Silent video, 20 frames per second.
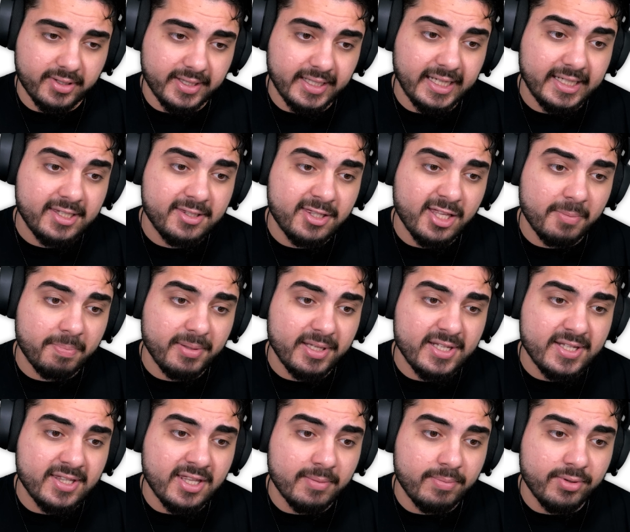Next up
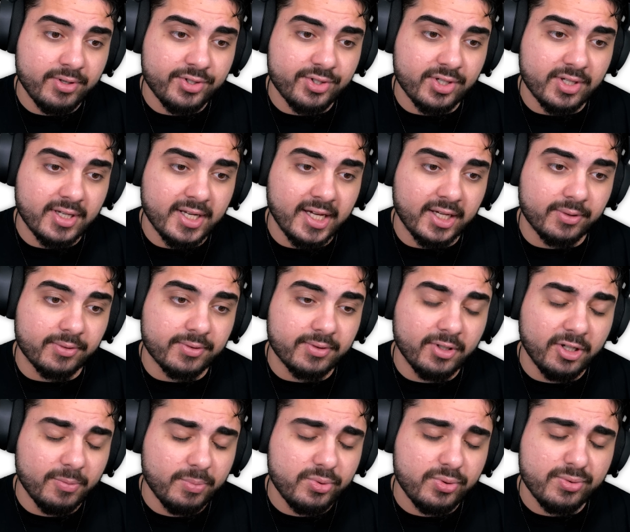is Nobushi. Now,
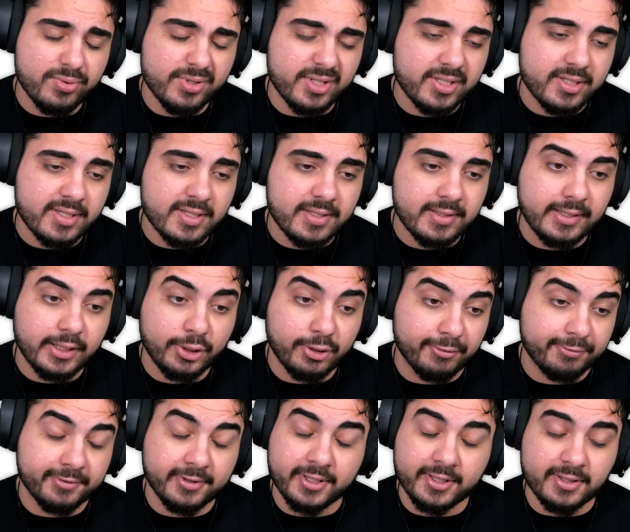Nobu is
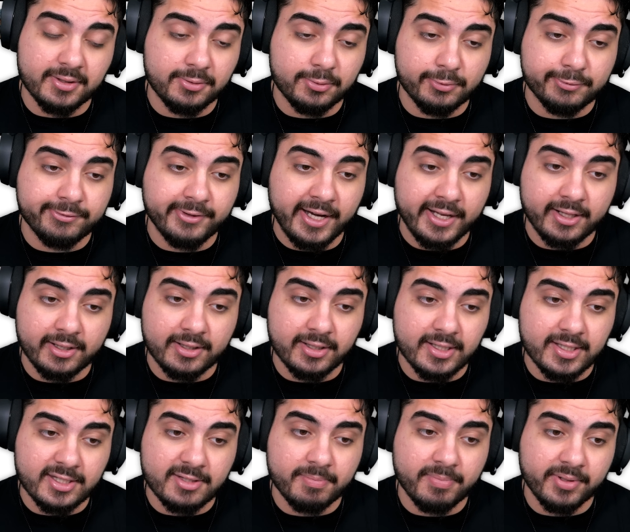terrifying to fight
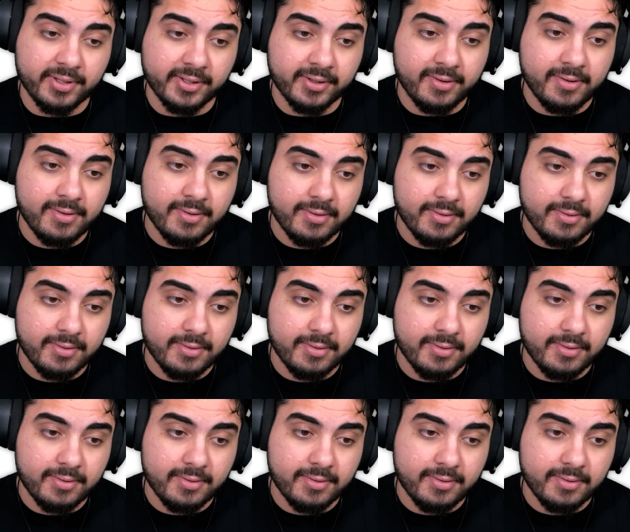against, but...